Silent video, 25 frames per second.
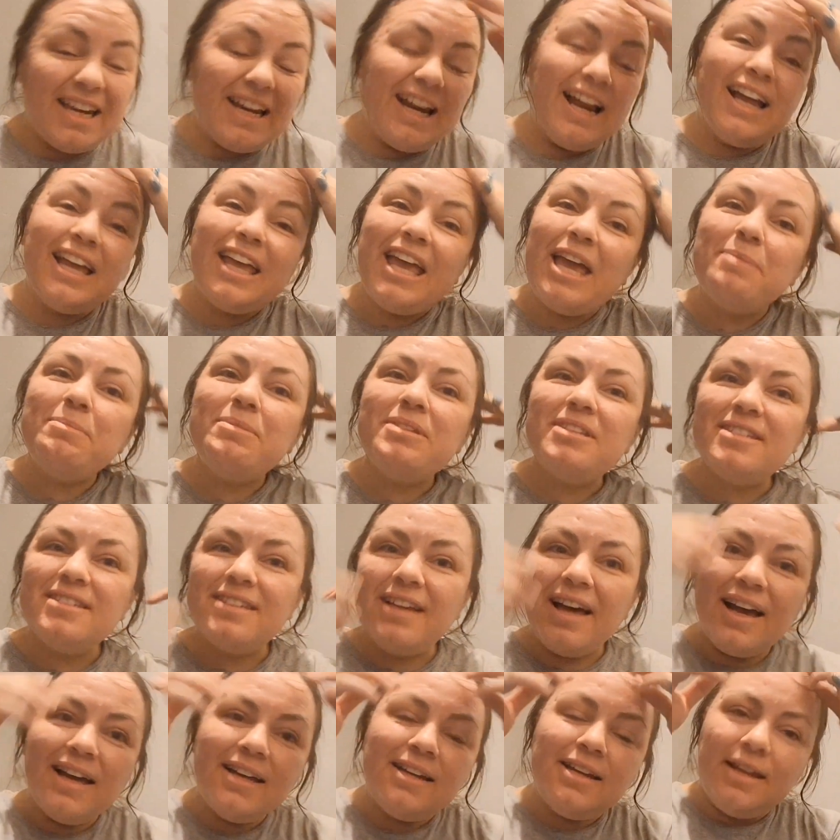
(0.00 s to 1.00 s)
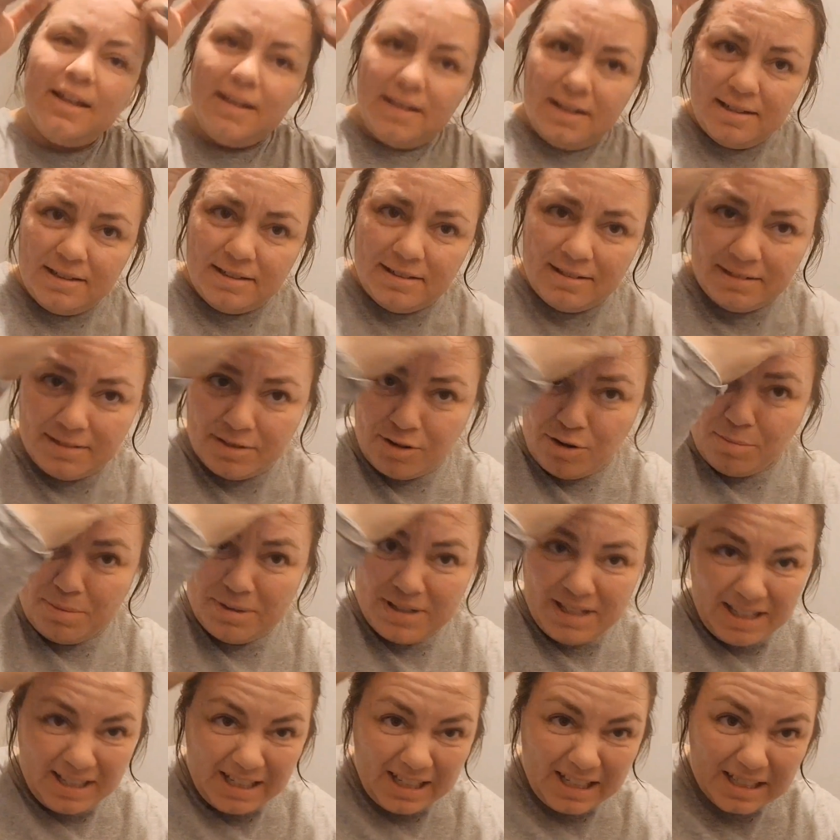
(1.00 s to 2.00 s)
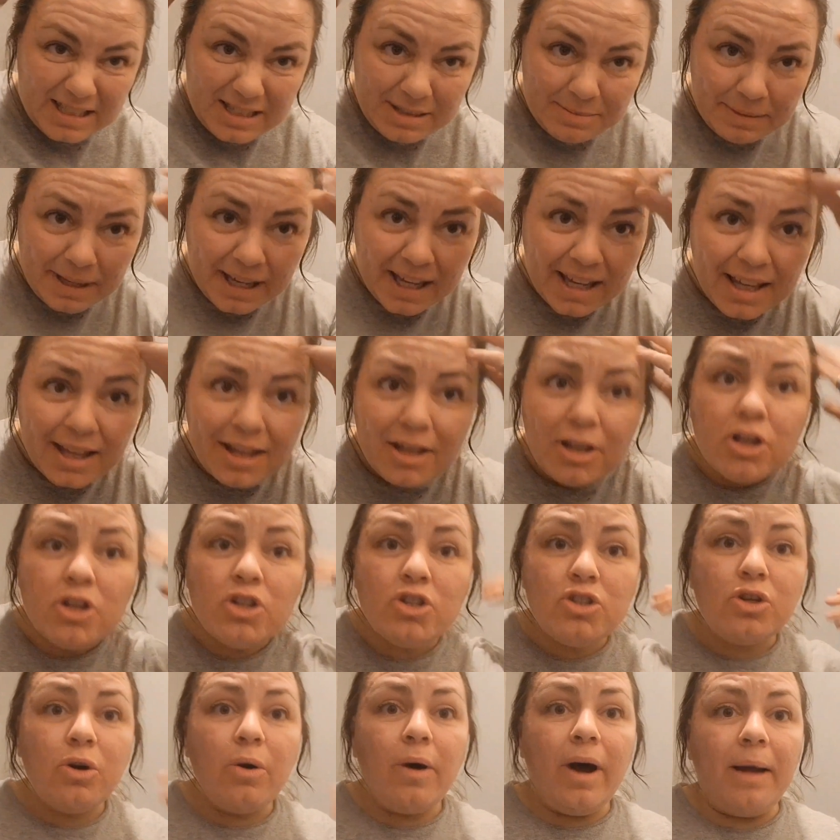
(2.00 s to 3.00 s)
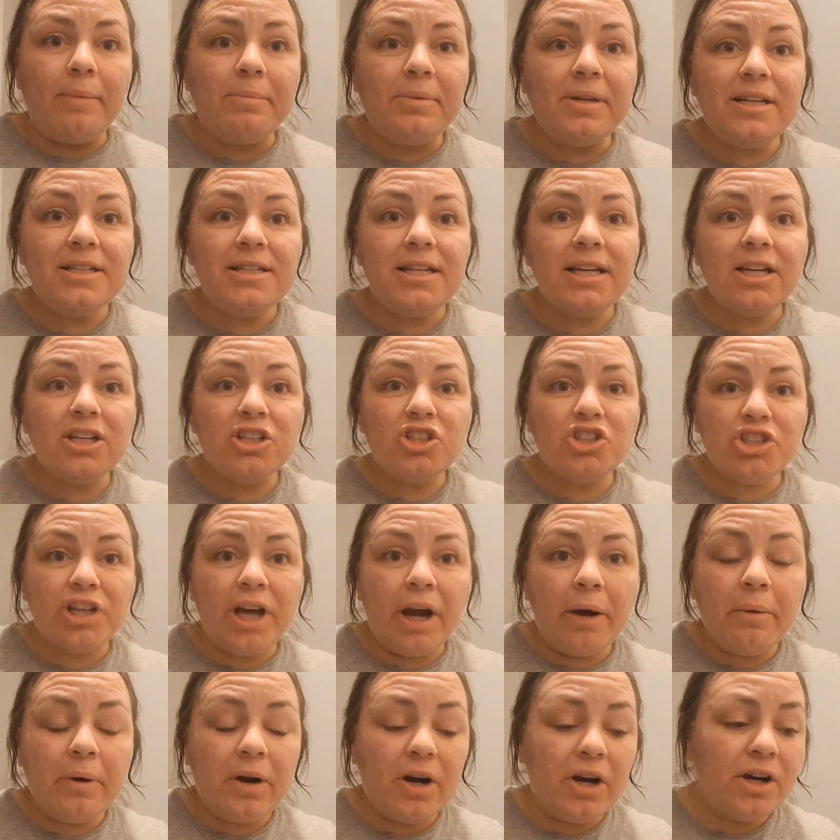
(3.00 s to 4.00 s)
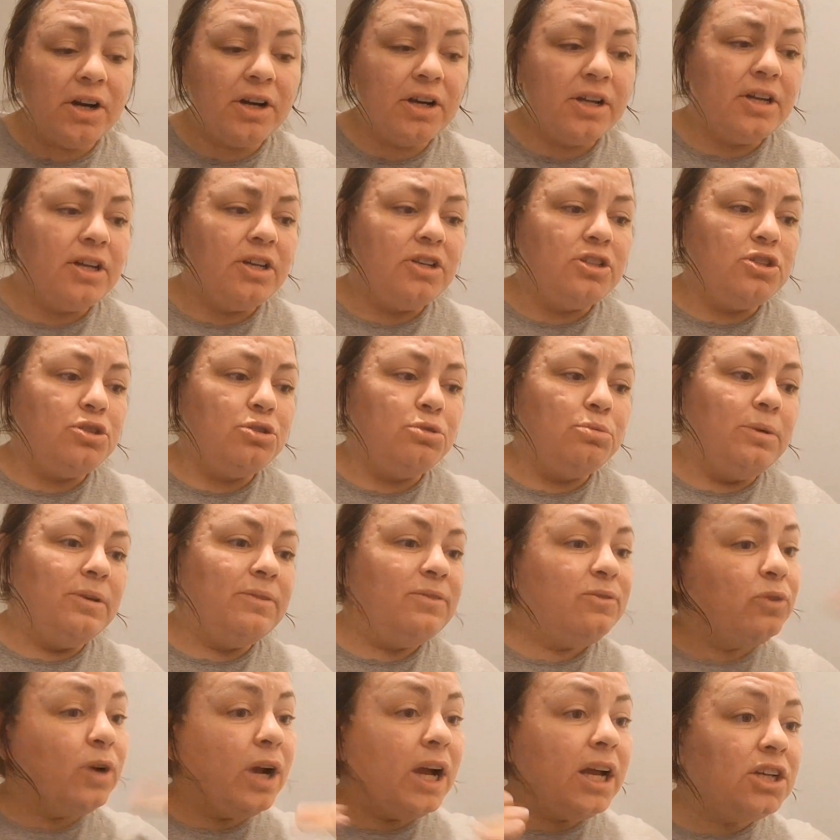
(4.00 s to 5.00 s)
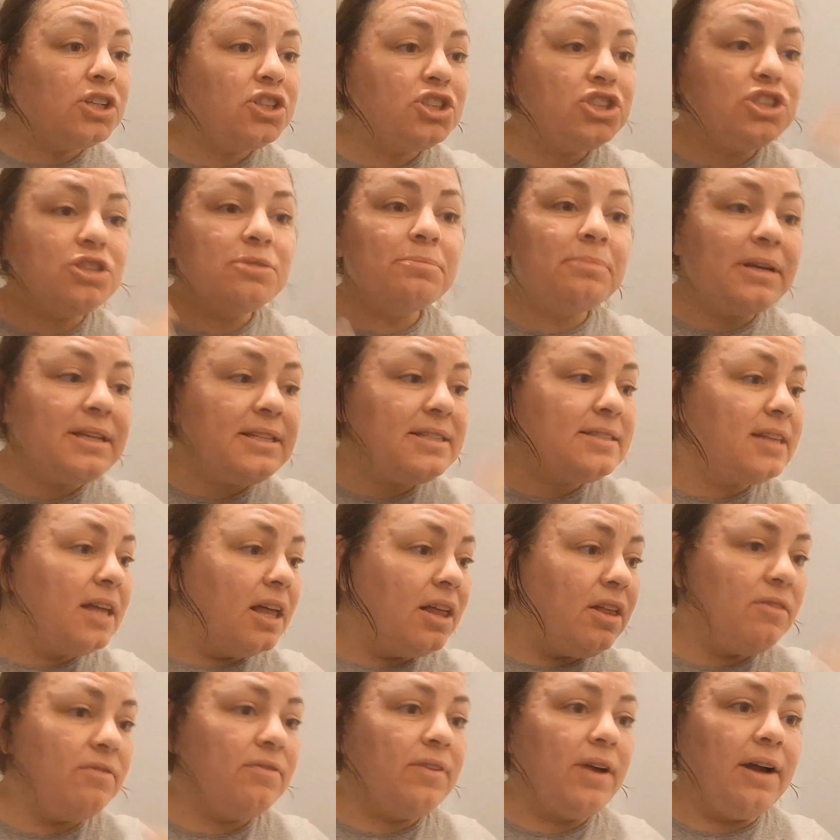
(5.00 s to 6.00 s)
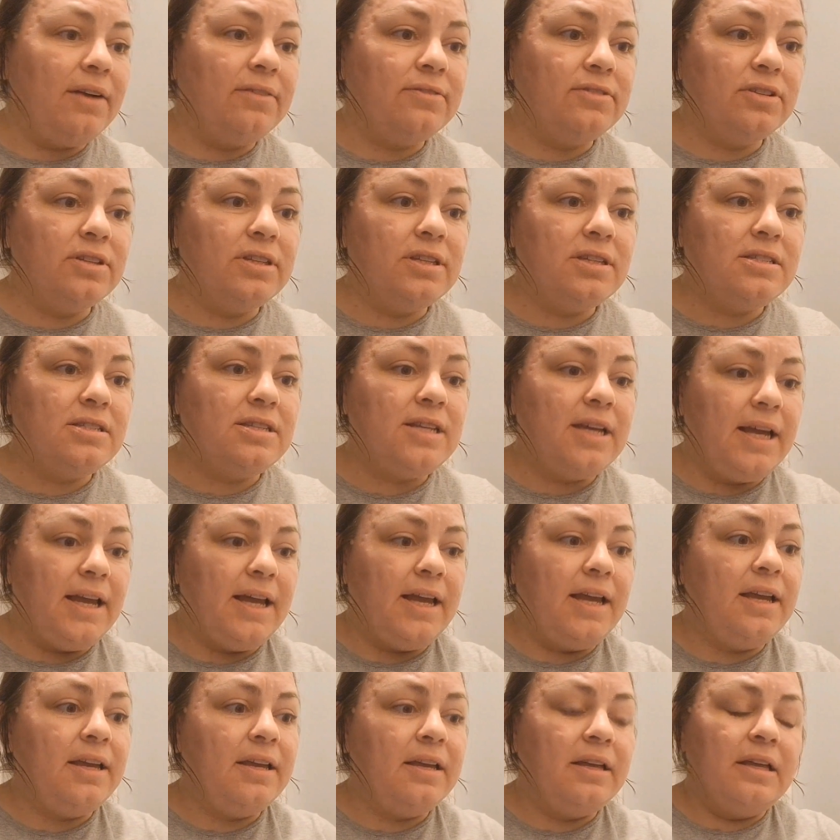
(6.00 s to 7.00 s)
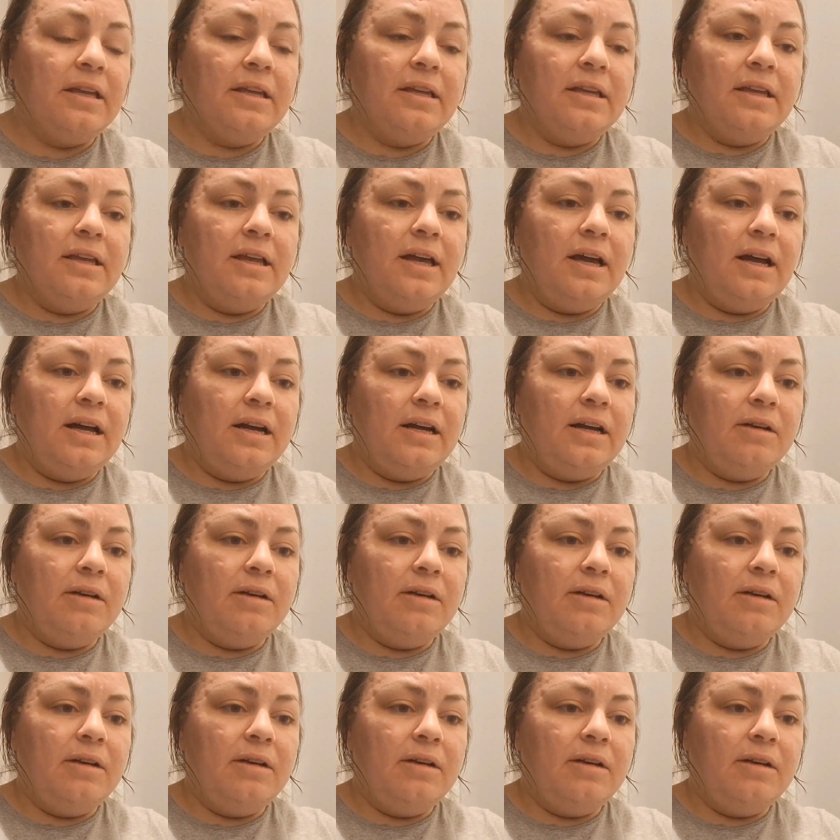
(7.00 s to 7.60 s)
Sweet, I came inside and nobody needs me. So I'm gonna take a shower to refresh myself after this day.